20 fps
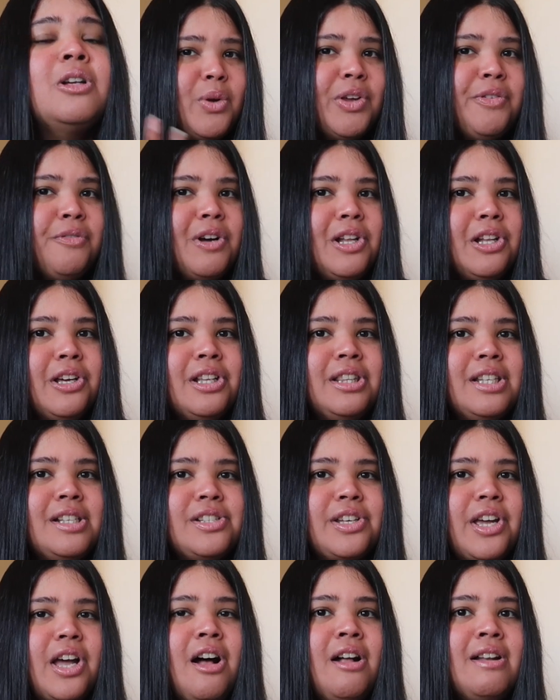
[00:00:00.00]
We follow
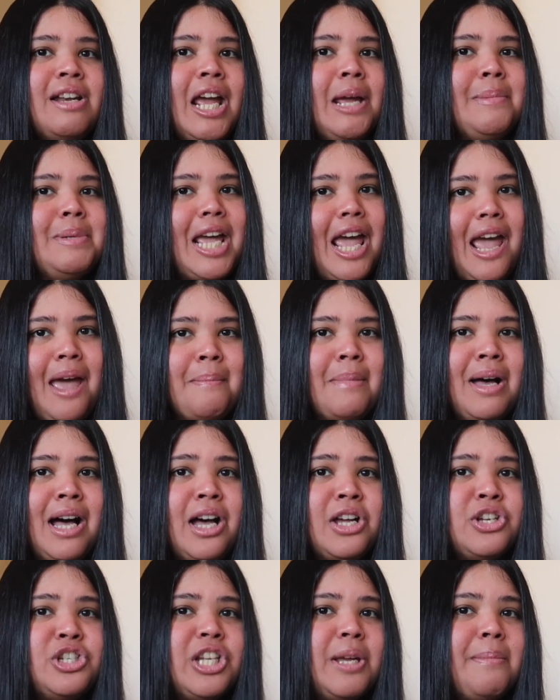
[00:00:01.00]
this girl named
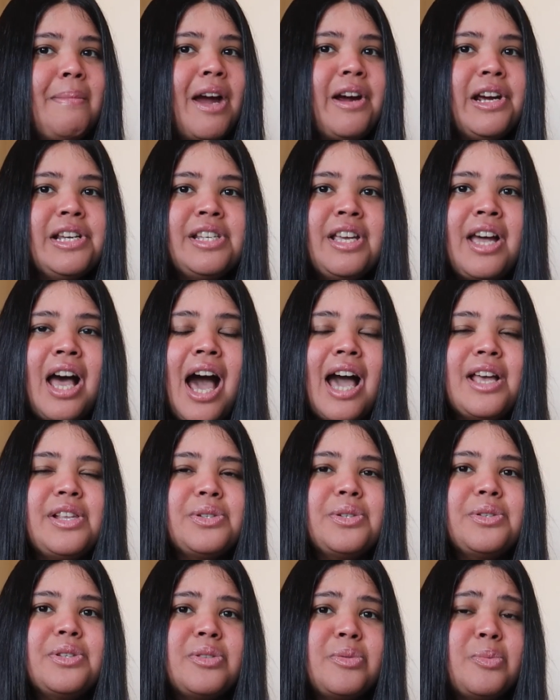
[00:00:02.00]
Emma. She marries her high
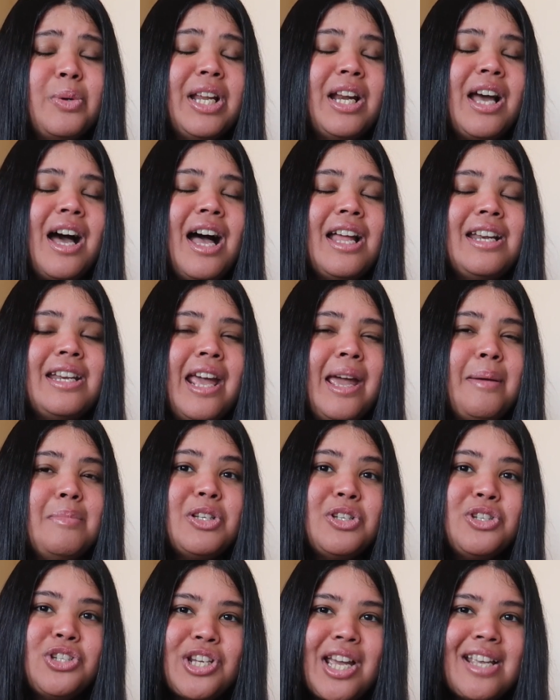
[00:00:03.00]
school sweetheart
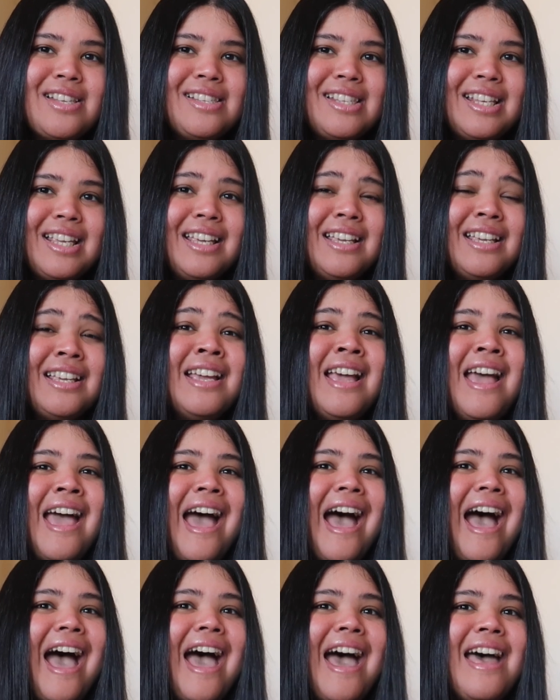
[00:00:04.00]
named Jesse,
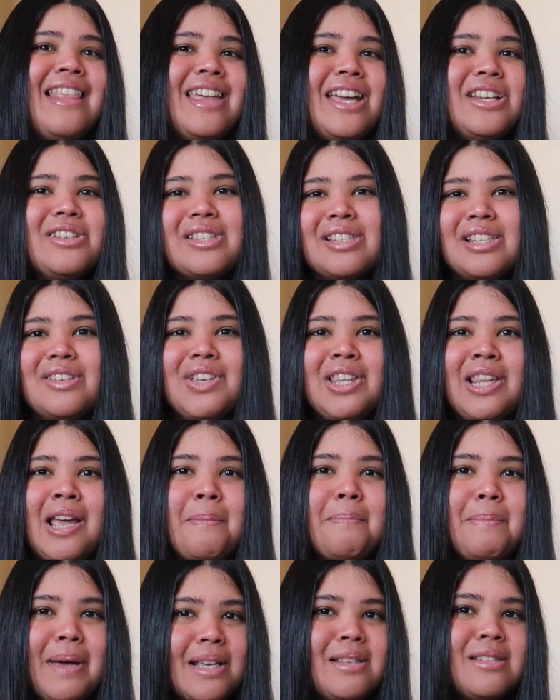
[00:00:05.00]
and they're just living their
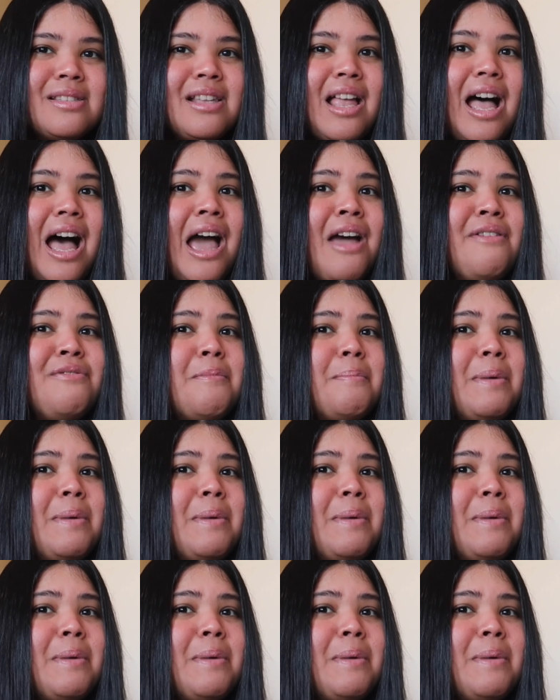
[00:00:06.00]
best life.